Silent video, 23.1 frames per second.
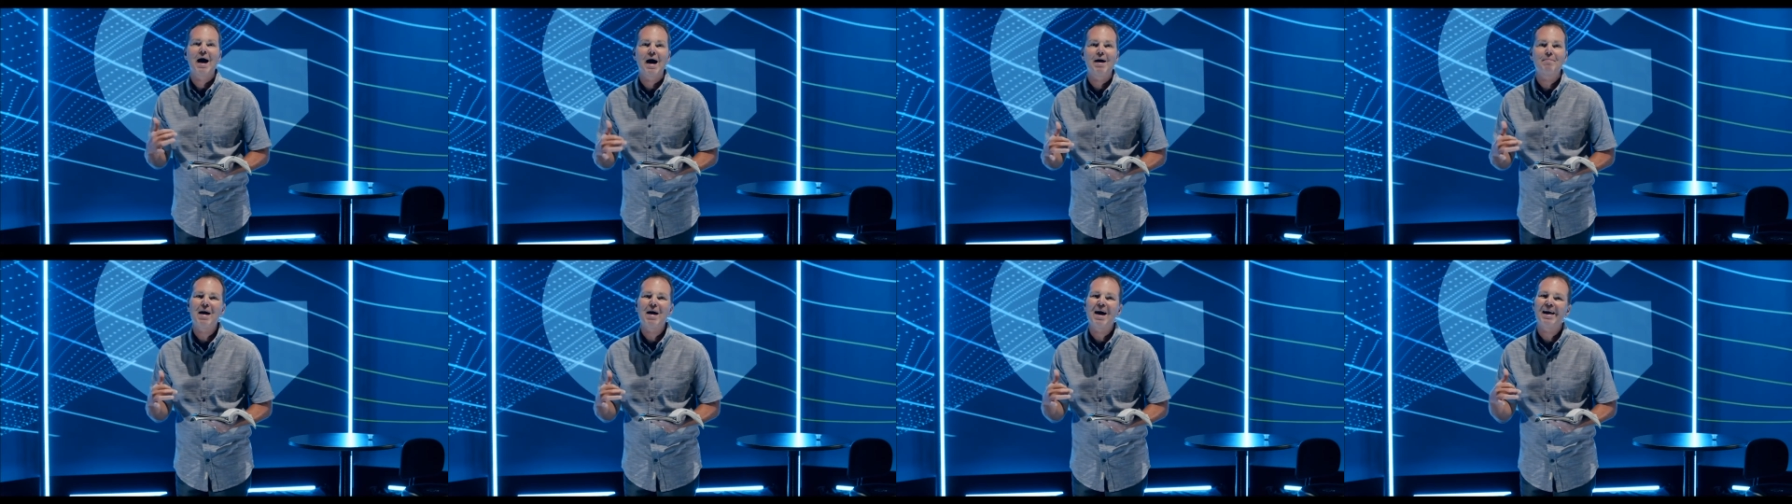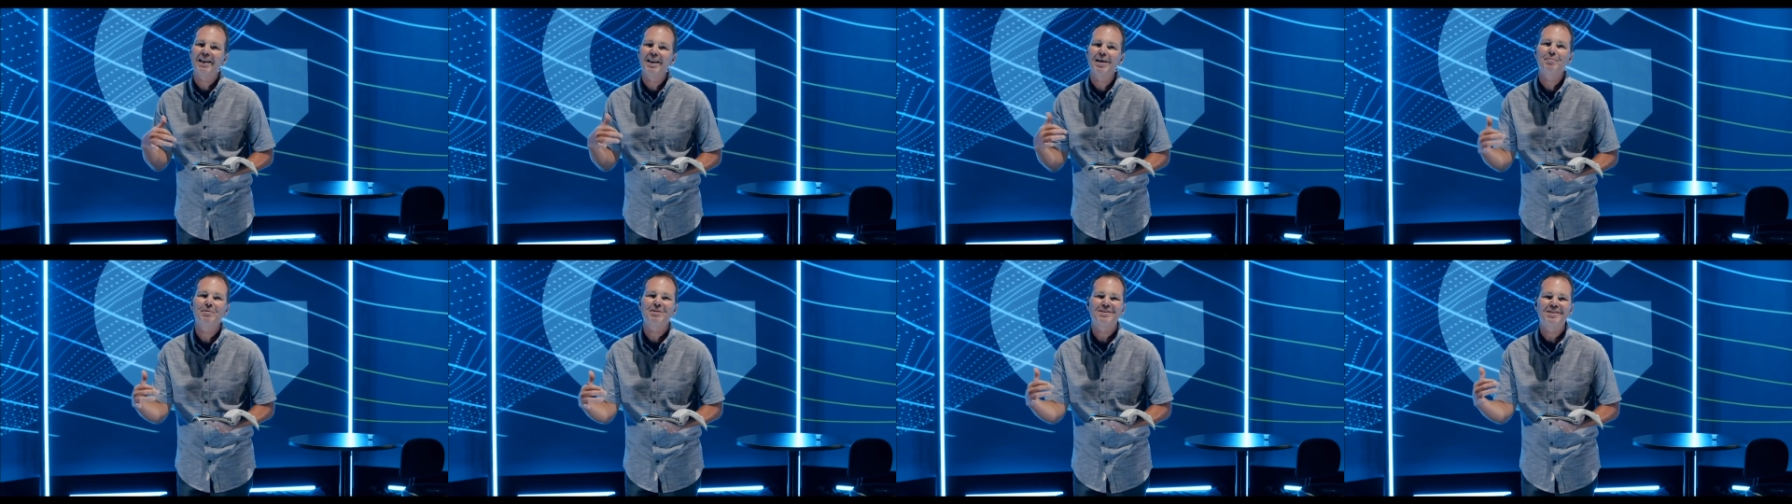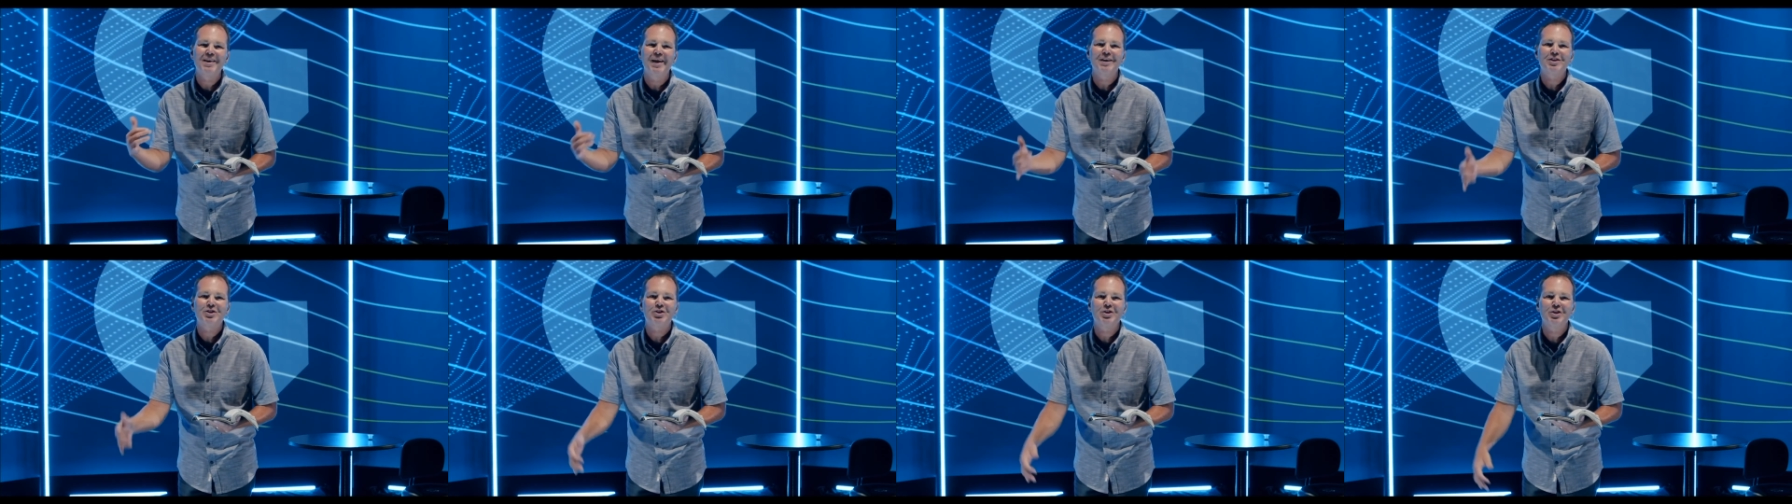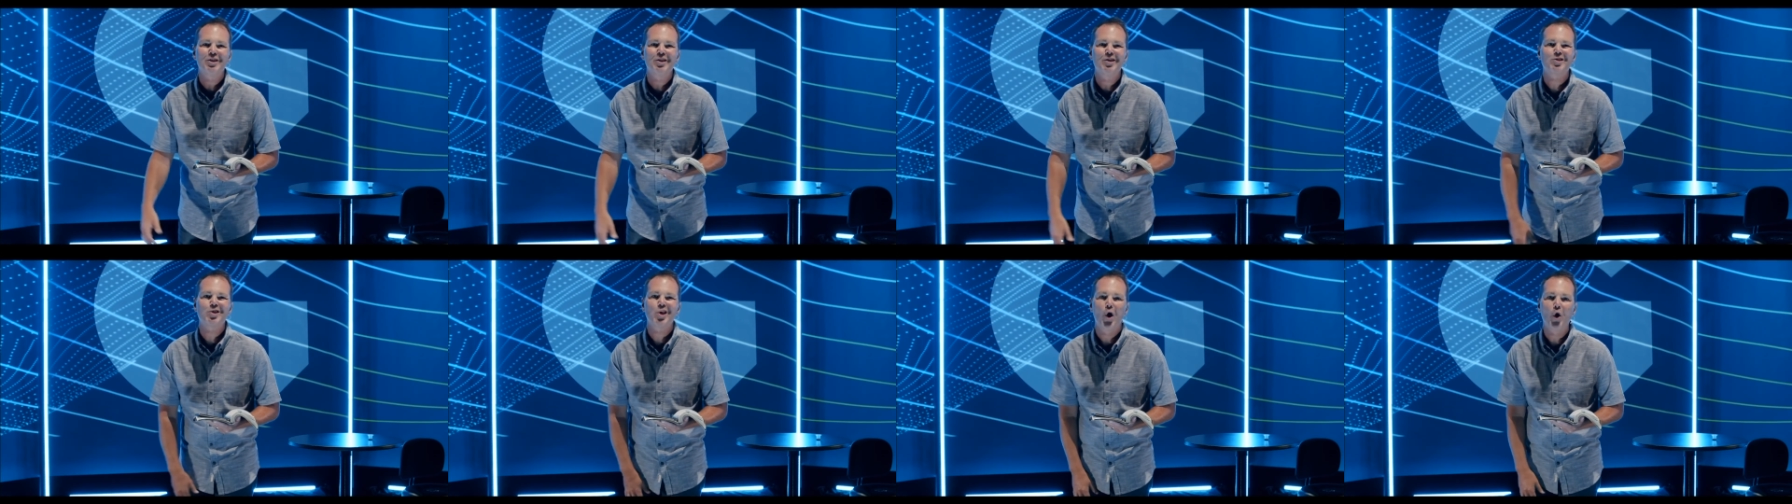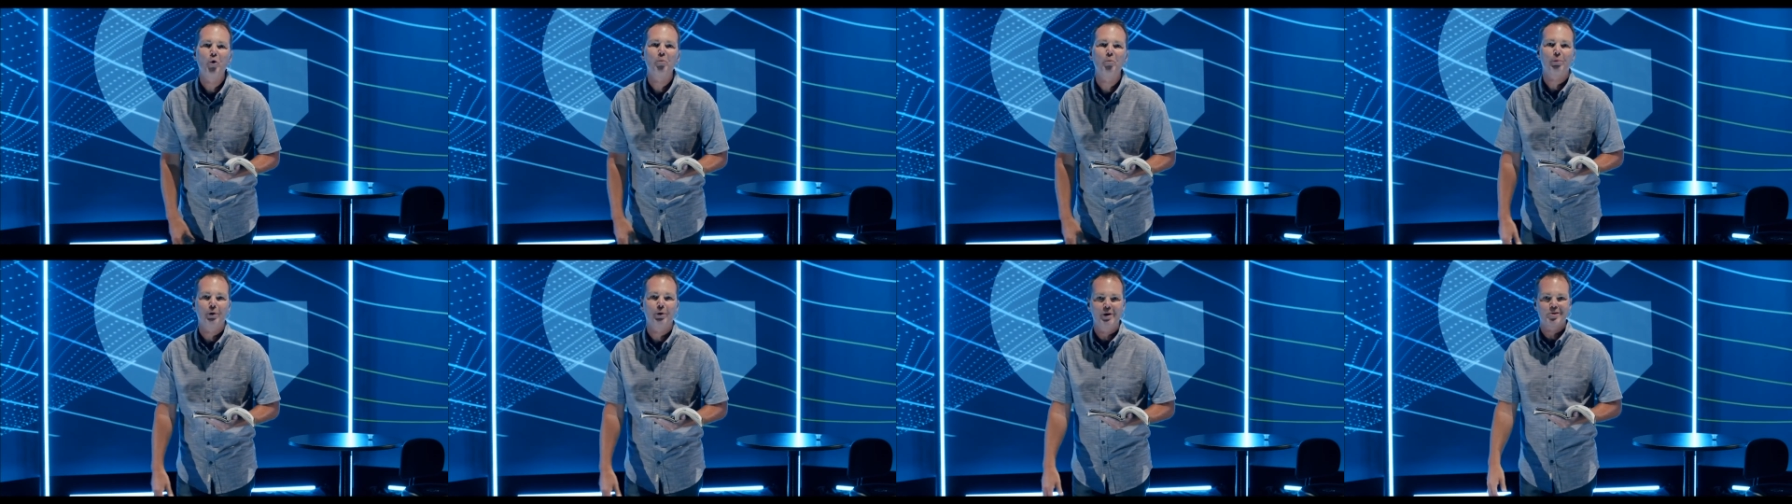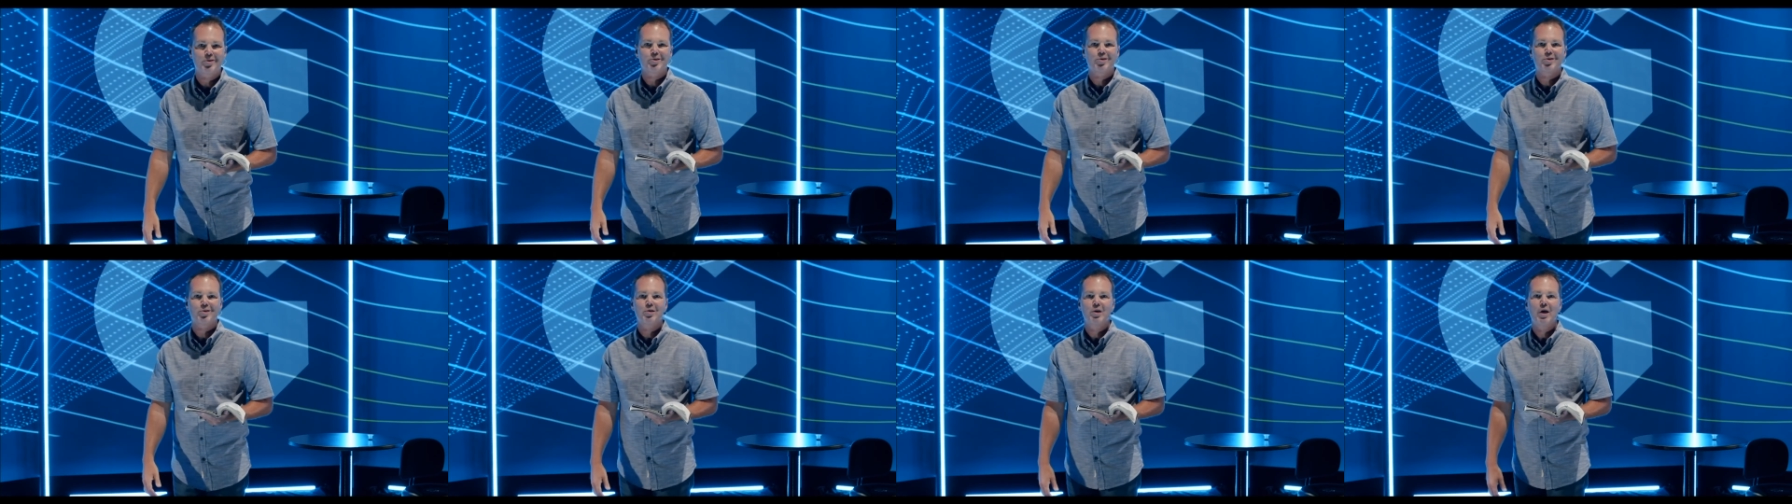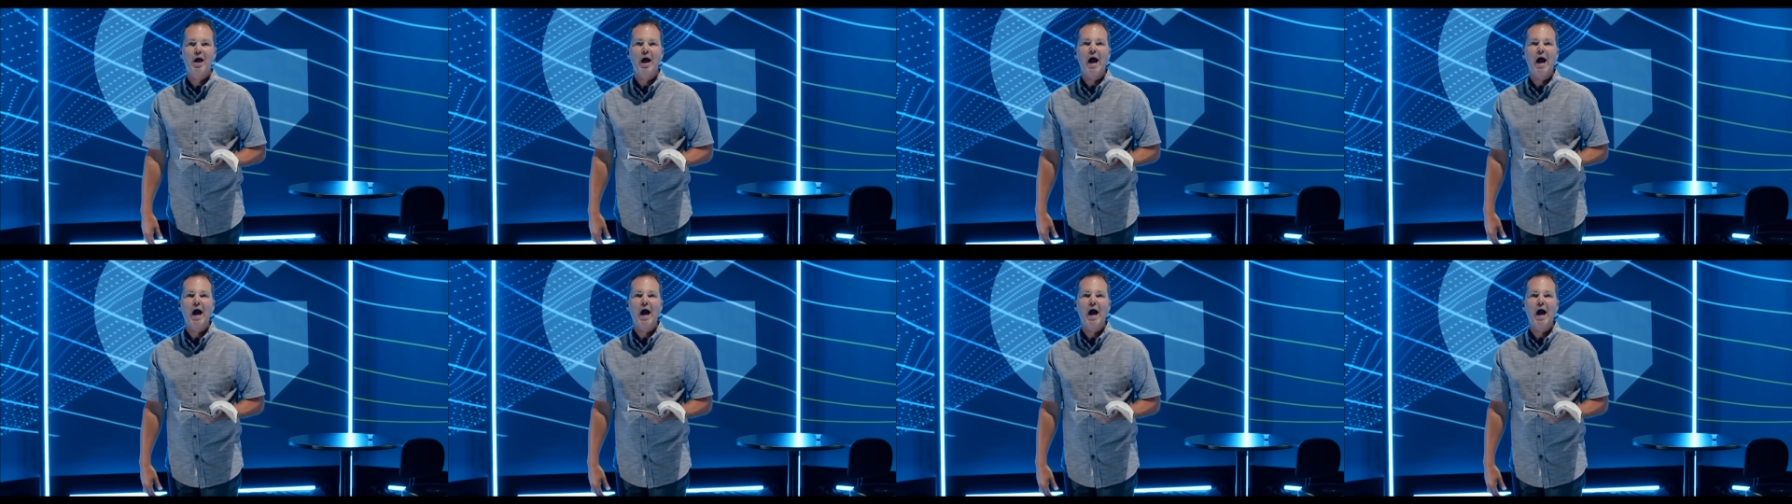limitation is hopeless.